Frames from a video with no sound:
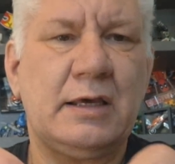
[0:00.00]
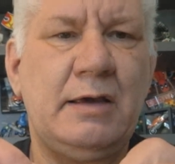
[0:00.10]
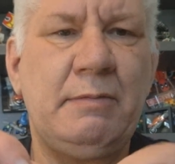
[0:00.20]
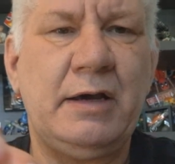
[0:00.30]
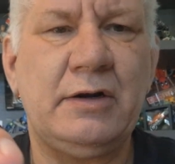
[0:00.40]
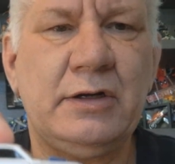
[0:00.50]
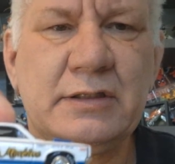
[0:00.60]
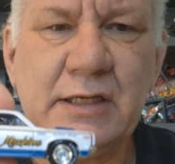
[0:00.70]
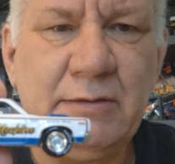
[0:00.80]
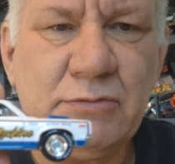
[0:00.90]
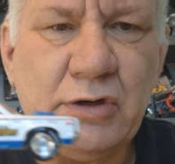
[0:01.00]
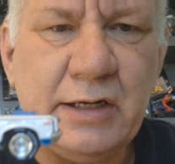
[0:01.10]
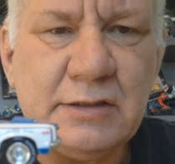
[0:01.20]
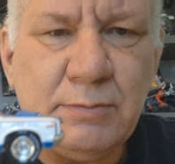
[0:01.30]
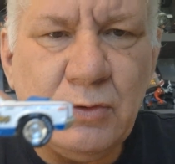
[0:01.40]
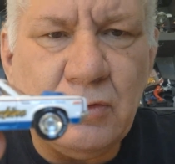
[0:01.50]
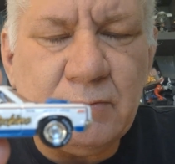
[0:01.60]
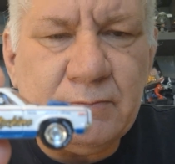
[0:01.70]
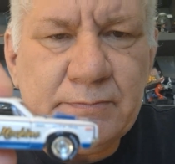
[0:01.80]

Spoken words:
came out on a team transport,